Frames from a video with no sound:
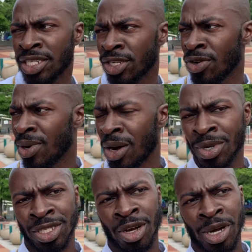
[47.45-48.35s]
So I
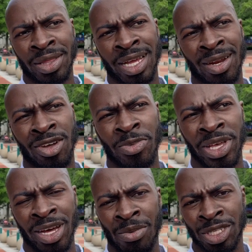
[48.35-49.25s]
want to talk about that a little
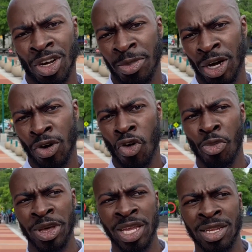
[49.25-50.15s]
bit. I want to talk about
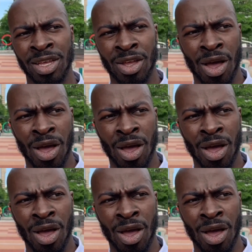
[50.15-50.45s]
coping